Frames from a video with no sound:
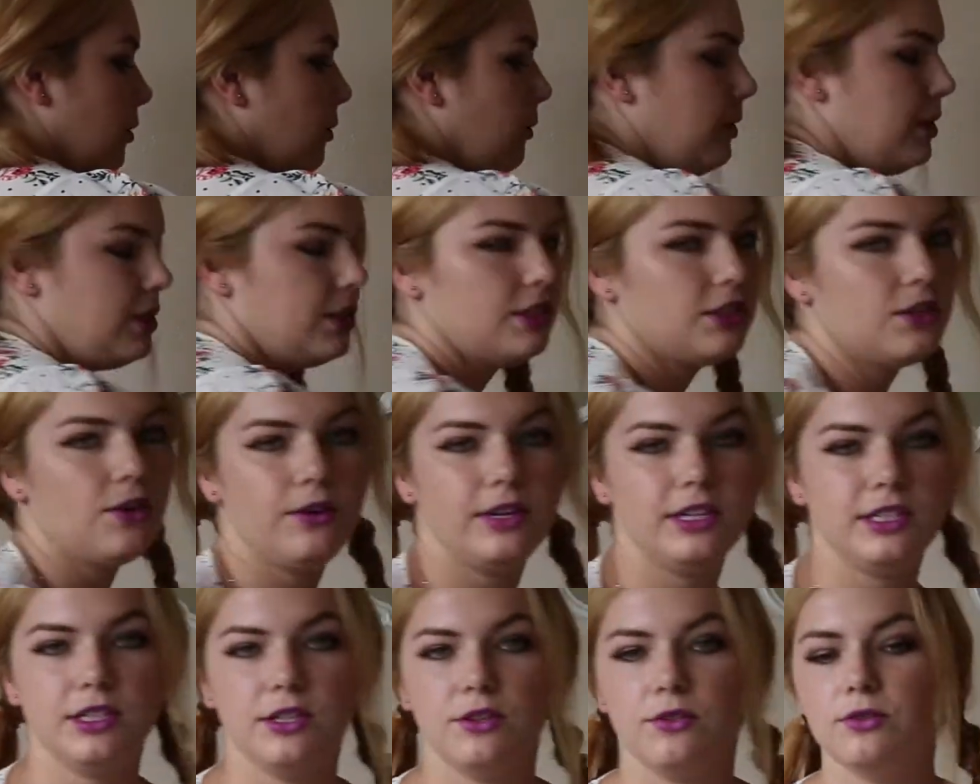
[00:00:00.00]
we're just
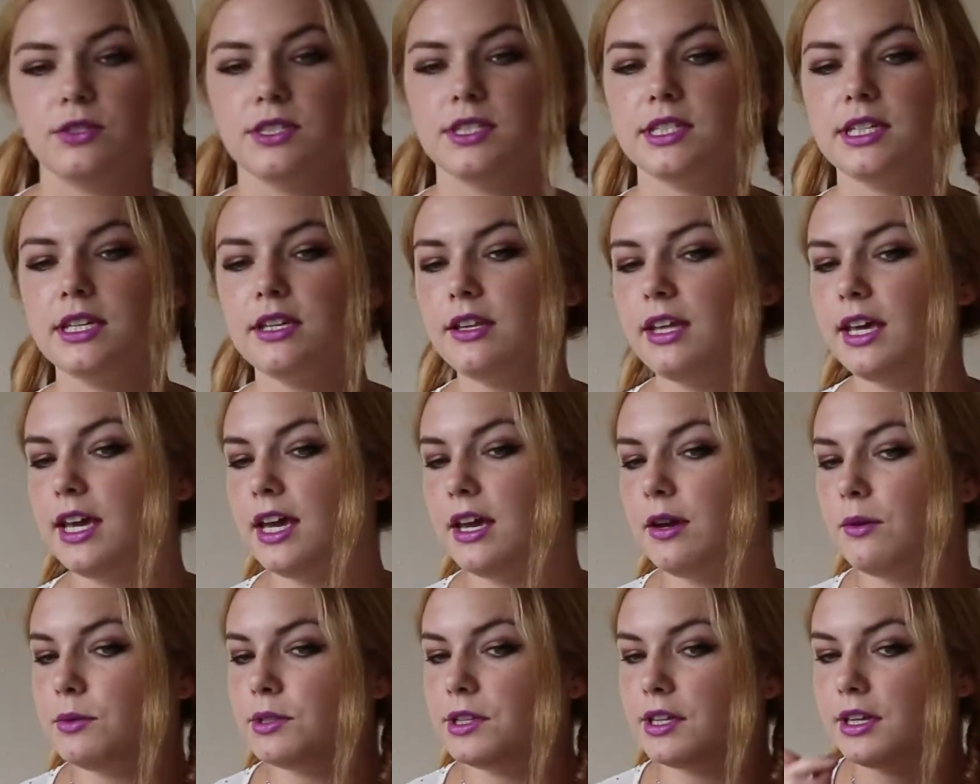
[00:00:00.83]
going to seal
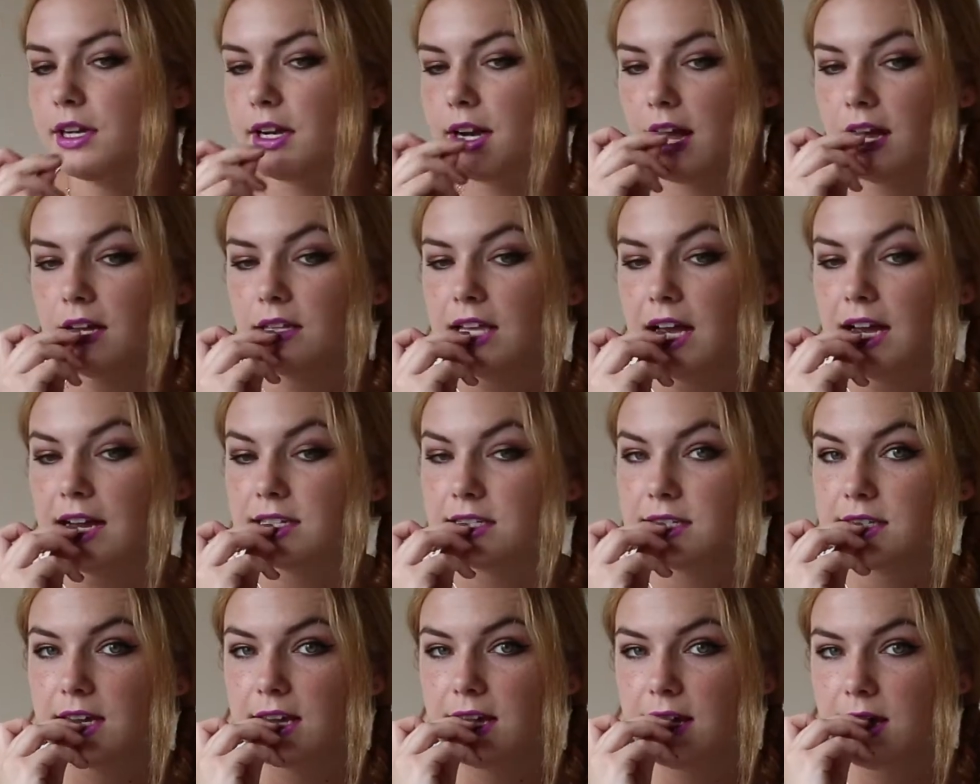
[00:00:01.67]
it with an
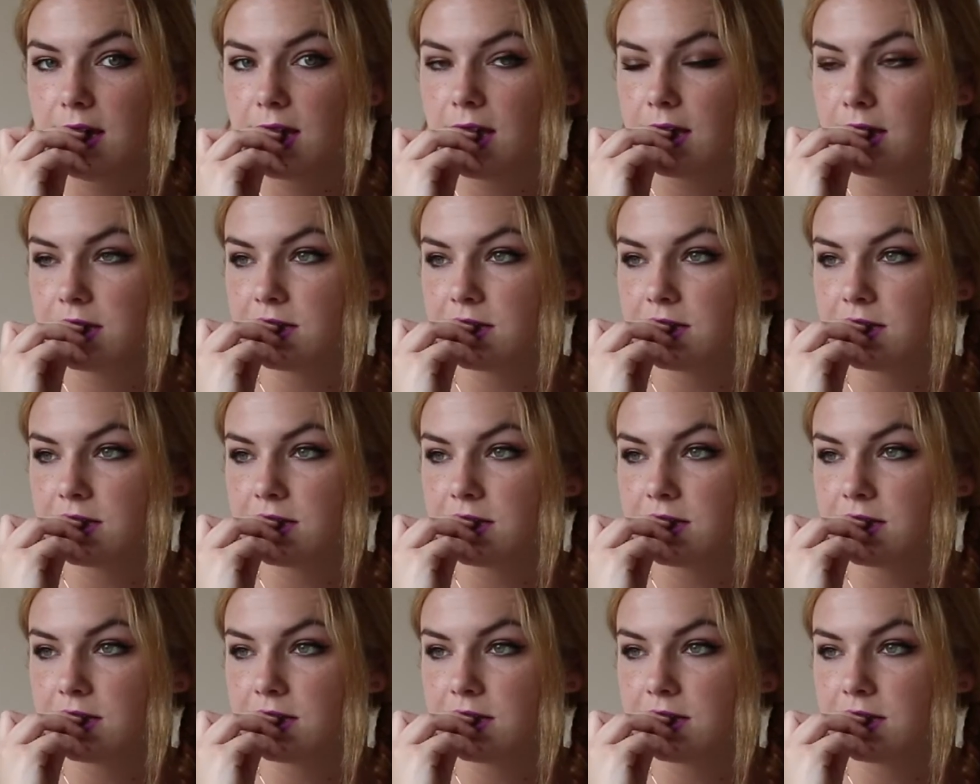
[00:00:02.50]
elastic